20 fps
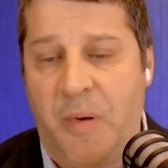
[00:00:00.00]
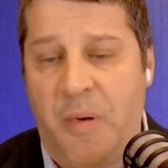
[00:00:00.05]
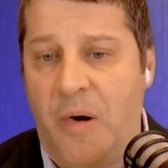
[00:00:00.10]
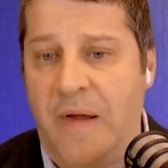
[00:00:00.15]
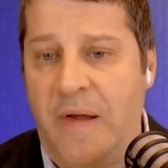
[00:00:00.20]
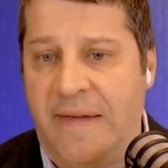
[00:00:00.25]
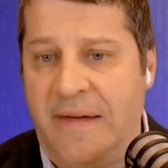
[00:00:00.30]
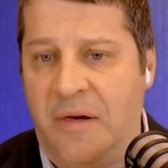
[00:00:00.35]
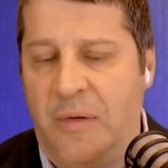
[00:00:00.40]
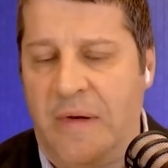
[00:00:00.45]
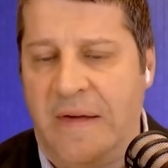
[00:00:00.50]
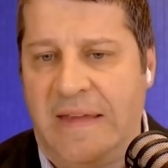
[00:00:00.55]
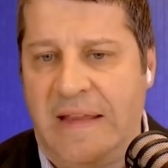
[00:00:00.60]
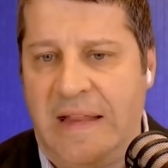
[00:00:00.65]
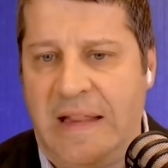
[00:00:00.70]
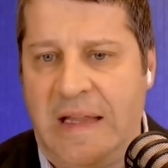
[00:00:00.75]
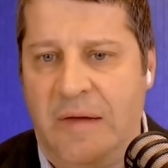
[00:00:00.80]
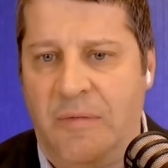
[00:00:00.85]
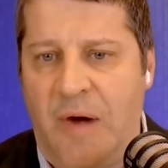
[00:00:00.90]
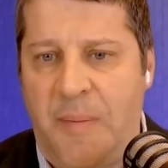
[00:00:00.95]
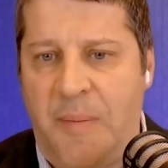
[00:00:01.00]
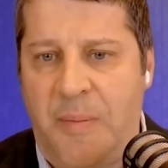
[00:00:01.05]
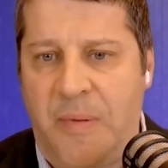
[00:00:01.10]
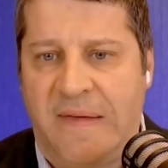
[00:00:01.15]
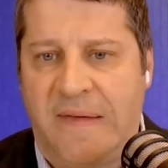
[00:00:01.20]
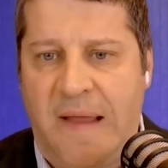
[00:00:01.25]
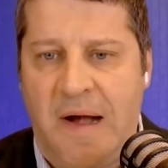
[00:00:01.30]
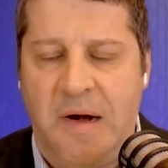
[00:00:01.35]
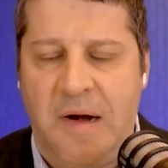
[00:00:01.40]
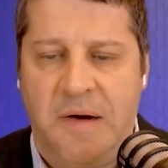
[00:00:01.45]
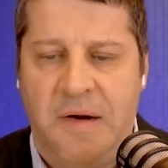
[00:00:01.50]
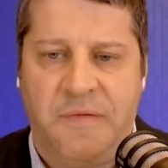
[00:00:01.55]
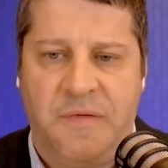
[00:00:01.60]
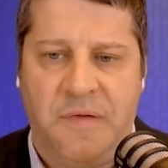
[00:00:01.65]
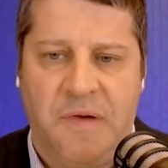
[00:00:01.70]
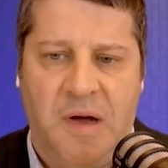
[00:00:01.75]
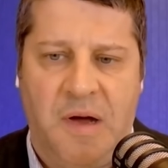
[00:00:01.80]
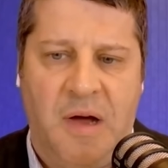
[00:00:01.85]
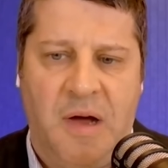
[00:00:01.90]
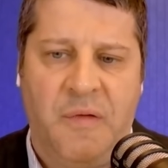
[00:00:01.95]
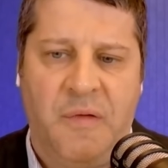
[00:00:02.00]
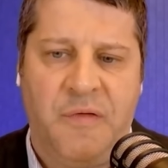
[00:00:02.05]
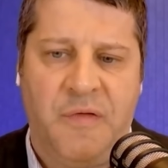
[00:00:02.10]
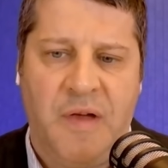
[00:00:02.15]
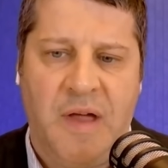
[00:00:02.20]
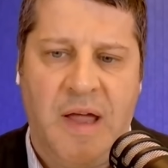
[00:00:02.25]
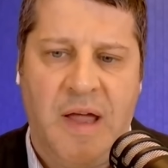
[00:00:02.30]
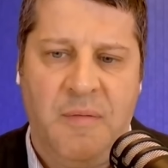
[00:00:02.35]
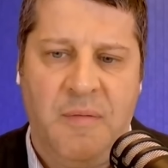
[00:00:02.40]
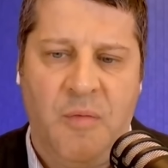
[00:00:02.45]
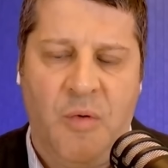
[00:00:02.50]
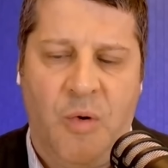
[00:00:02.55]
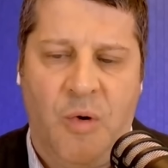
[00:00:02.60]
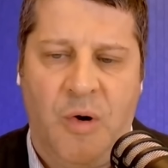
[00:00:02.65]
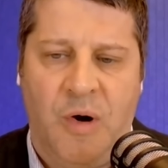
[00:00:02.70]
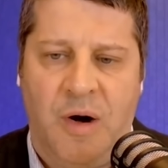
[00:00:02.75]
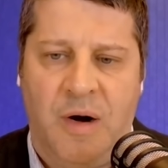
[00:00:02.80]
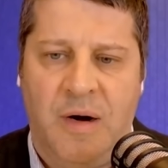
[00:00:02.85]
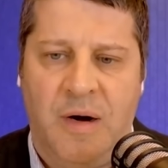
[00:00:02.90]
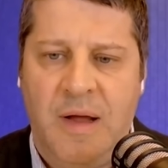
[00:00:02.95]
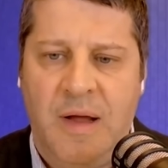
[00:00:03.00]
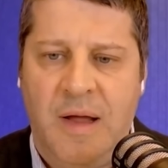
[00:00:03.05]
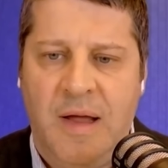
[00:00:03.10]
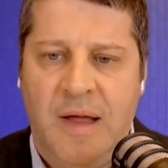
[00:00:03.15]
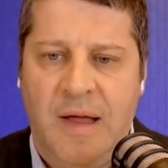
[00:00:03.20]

party is increasingly representative of a more